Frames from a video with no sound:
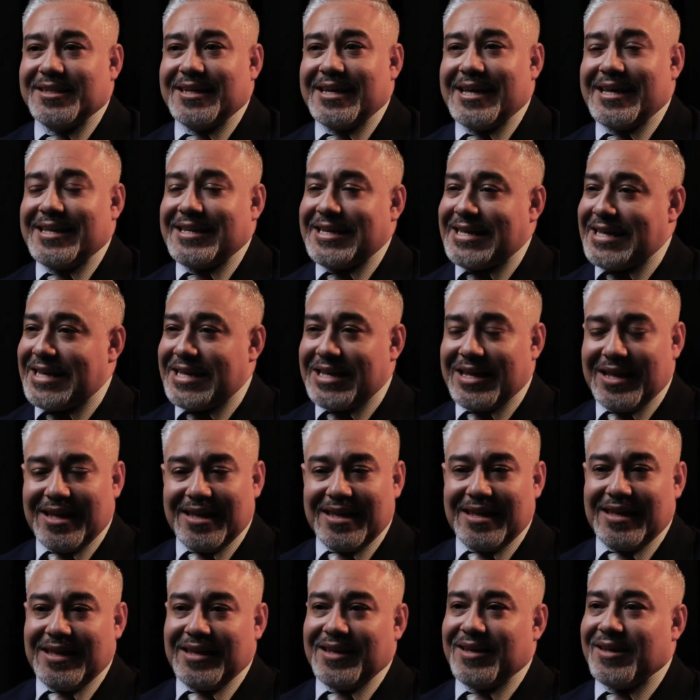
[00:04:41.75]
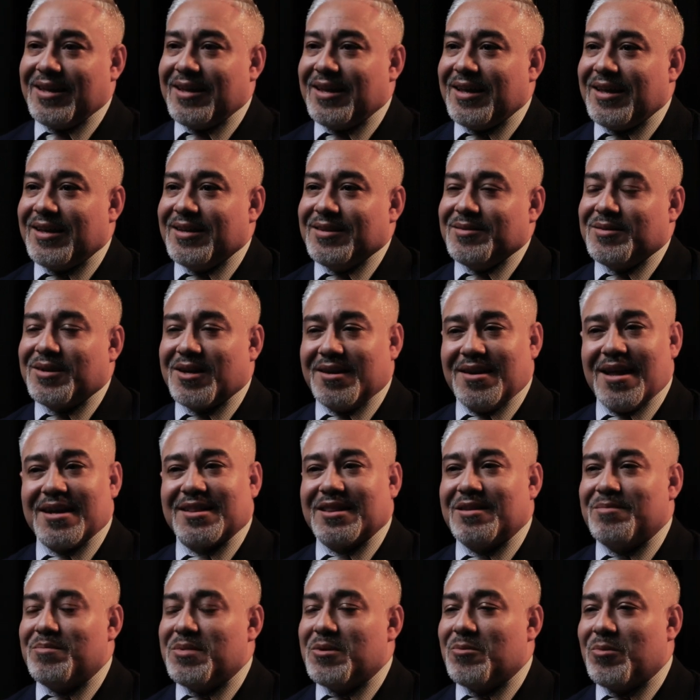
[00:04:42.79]
And he
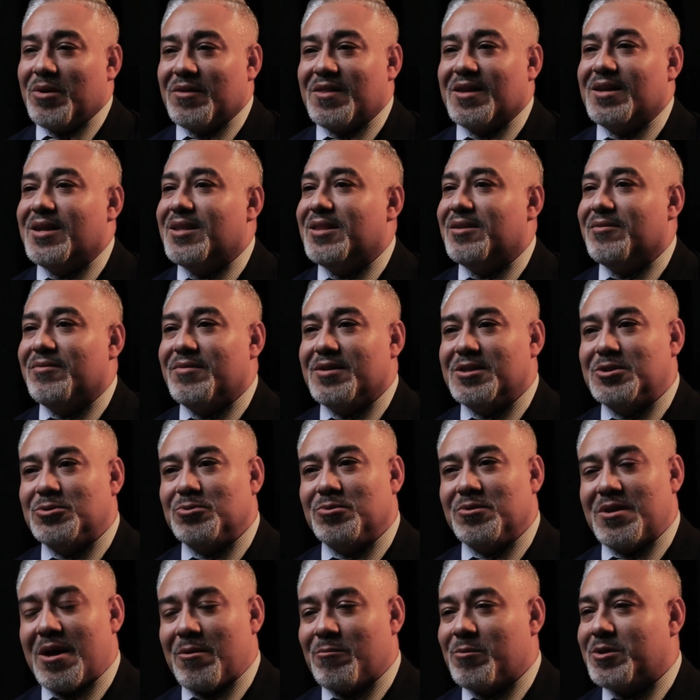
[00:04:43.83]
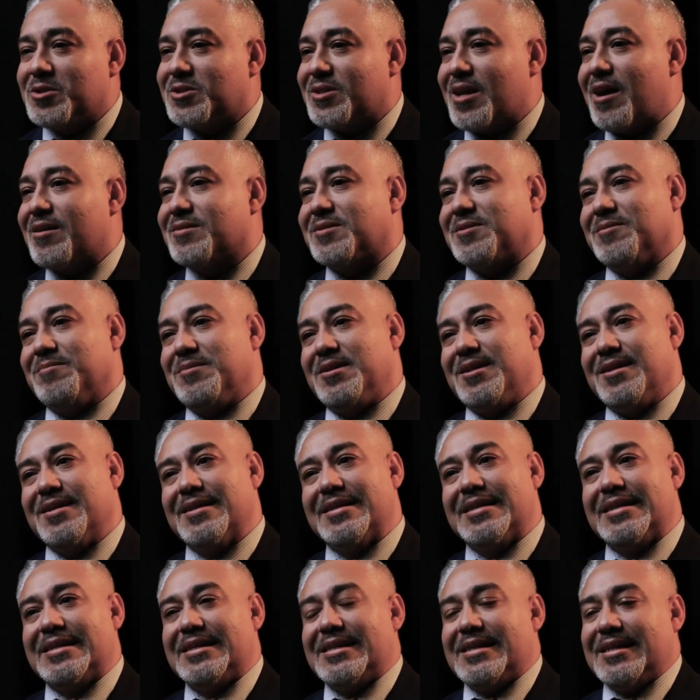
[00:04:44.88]
connected me with an individual that reached out to me,
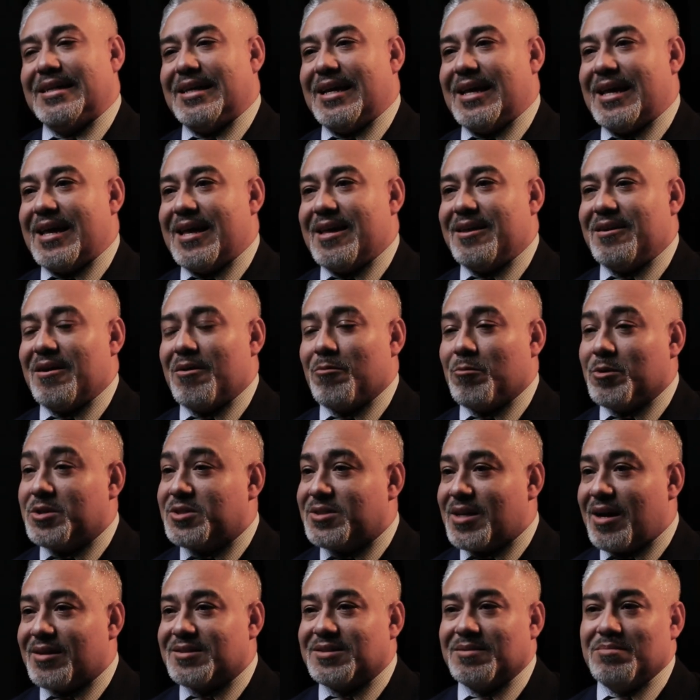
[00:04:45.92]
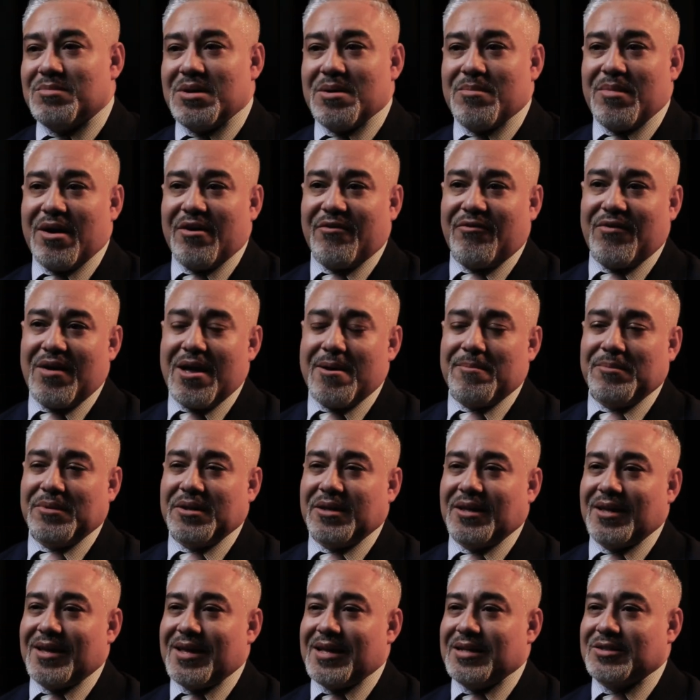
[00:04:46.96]
and reached out to me and my
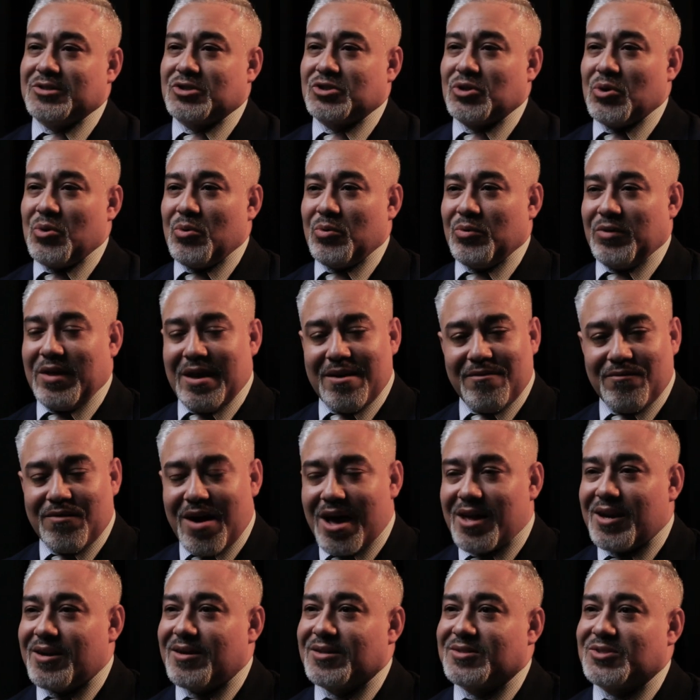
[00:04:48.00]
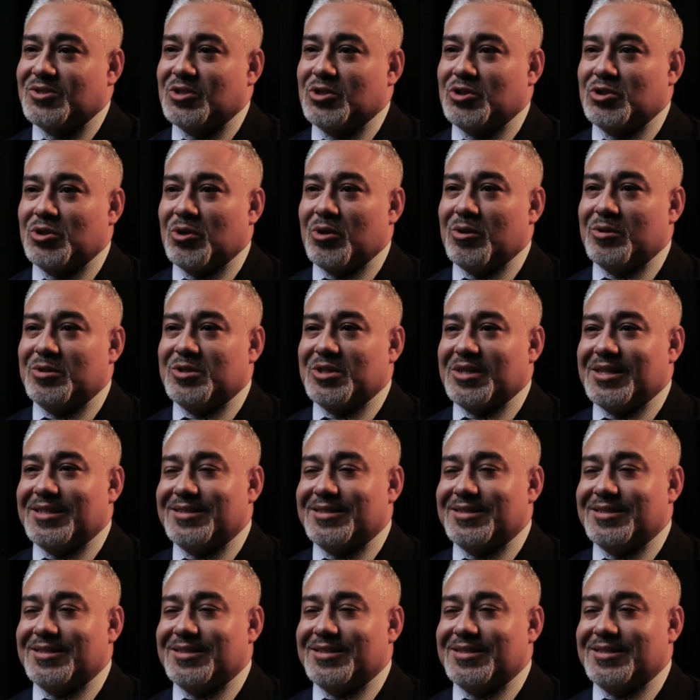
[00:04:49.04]
family. And so they invited us to church.